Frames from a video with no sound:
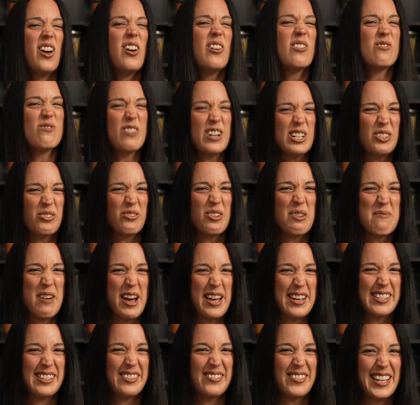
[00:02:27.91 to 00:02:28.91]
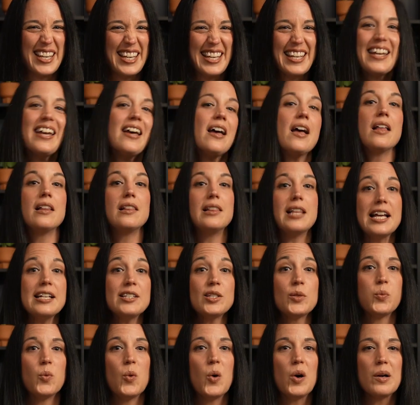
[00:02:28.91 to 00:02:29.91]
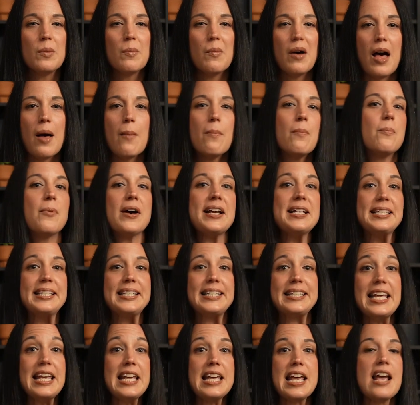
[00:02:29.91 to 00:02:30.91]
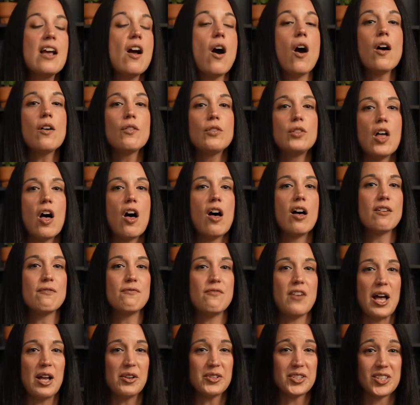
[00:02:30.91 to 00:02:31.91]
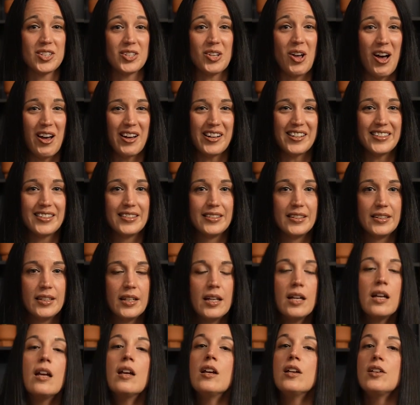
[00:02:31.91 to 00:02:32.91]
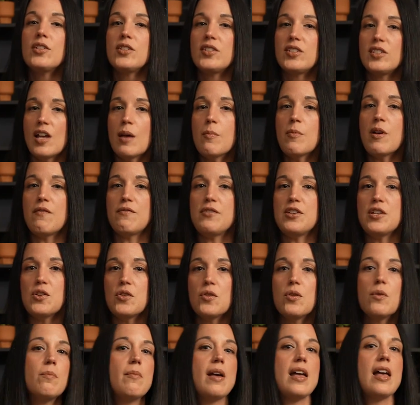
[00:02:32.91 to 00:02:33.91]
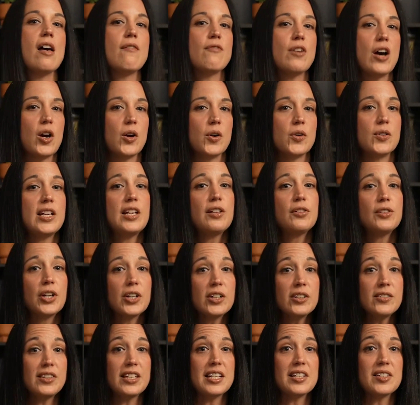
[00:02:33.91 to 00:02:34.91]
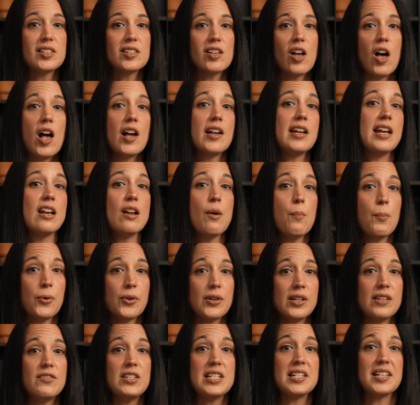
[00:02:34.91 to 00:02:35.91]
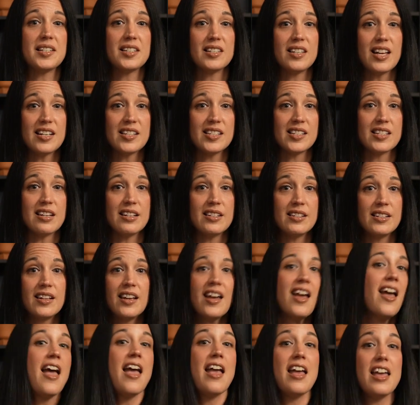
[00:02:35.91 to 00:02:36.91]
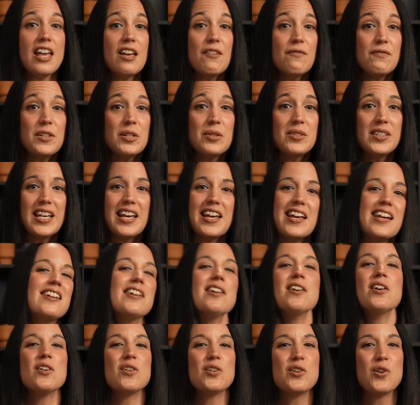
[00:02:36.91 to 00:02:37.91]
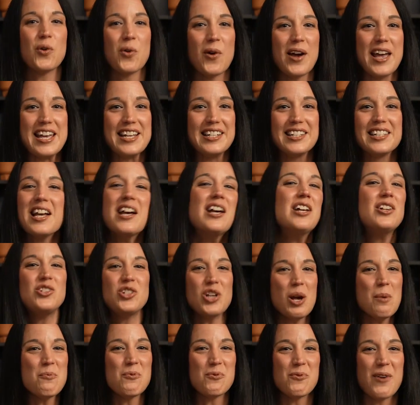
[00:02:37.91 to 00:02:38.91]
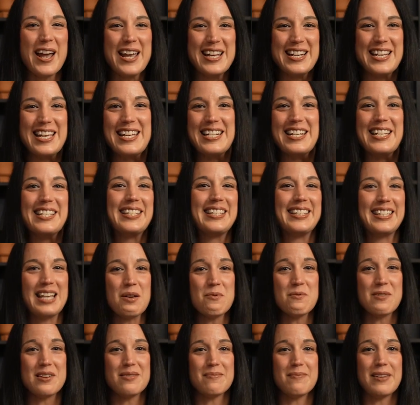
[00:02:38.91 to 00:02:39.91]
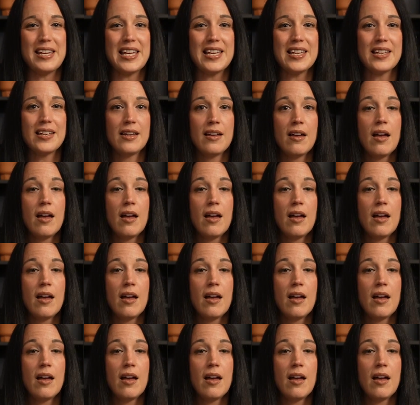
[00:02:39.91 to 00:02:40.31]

Which reminds me, let's warm up by singing our long vowel song. Some of you may have already learned this song in a previous lesson. If you did, great! Jump right in and sing with me.